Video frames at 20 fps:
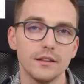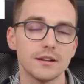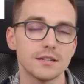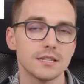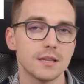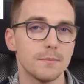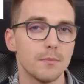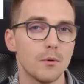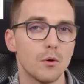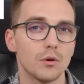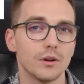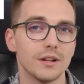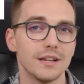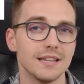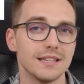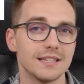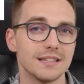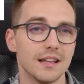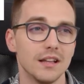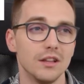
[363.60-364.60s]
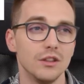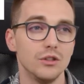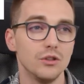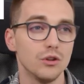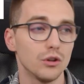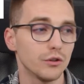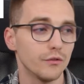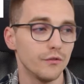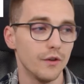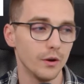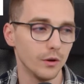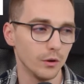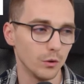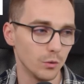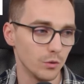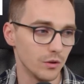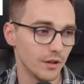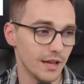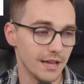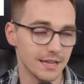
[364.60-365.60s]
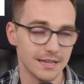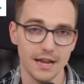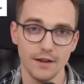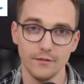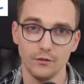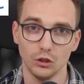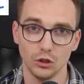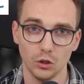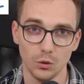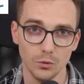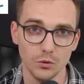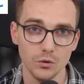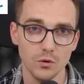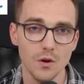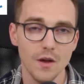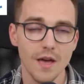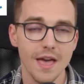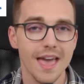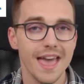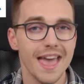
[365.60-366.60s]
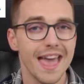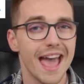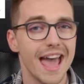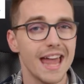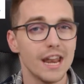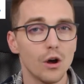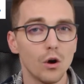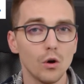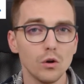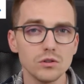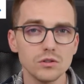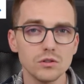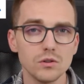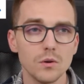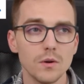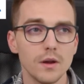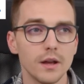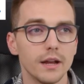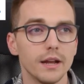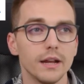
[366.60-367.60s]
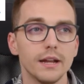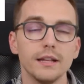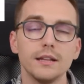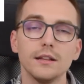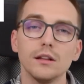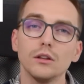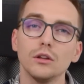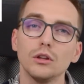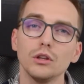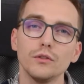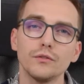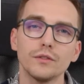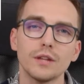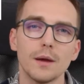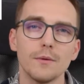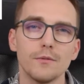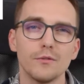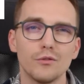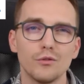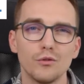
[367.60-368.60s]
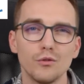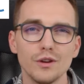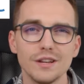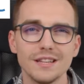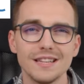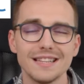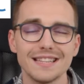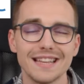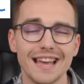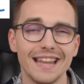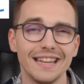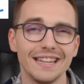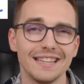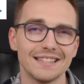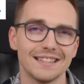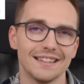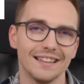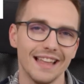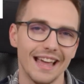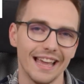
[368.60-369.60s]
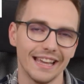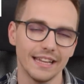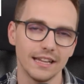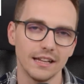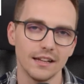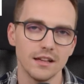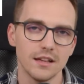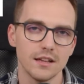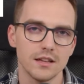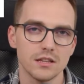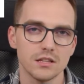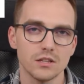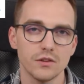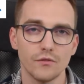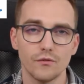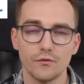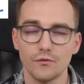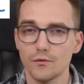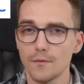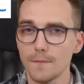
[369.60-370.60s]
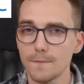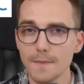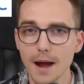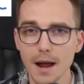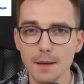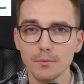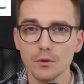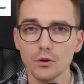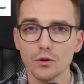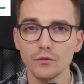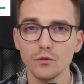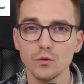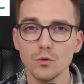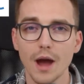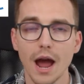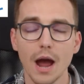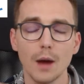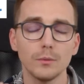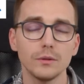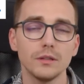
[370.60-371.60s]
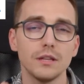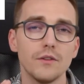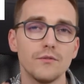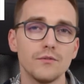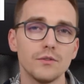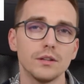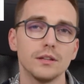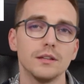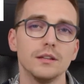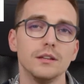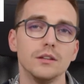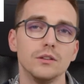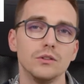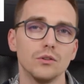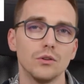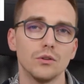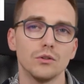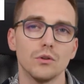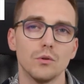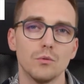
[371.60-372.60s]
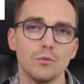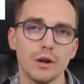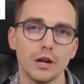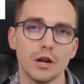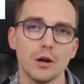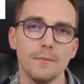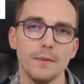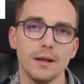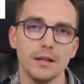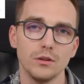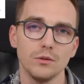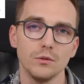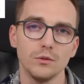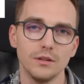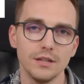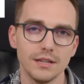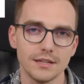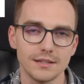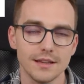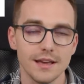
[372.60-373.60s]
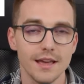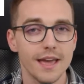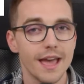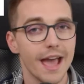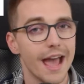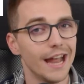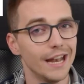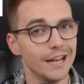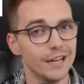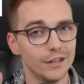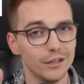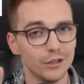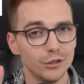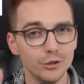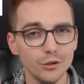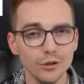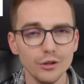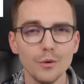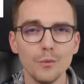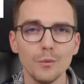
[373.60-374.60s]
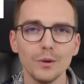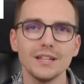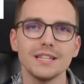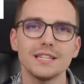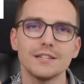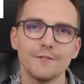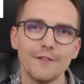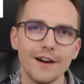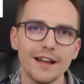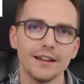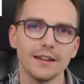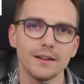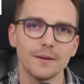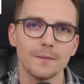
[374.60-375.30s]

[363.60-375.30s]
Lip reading: support is not very good, as I've shown you. And also, it a lot of time freezes and is lagging. So from my point of view, I would definitely not recommend you this. And do you know what is funny?